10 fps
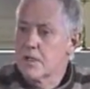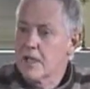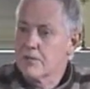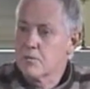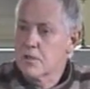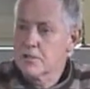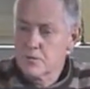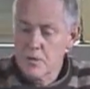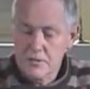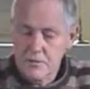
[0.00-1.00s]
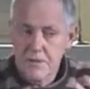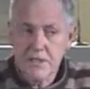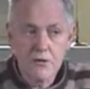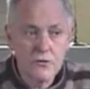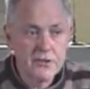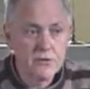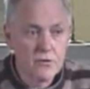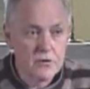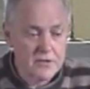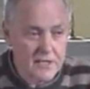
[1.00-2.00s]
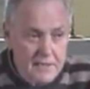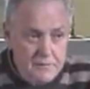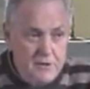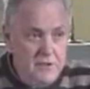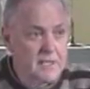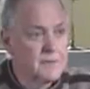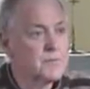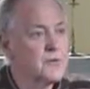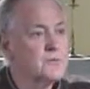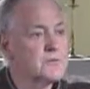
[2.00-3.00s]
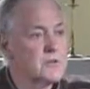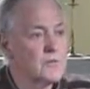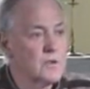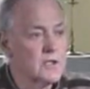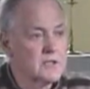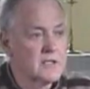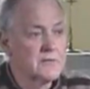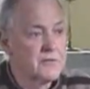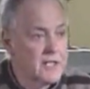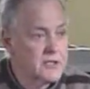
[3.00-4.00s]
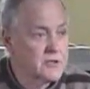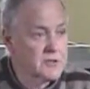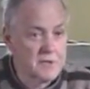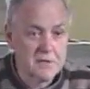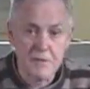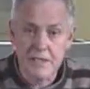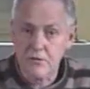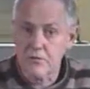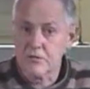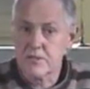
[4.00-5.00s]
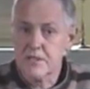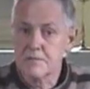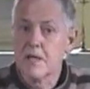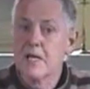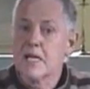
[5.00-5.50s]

We have words are being coined all the time, and improvements on words and inflections are being made all the time,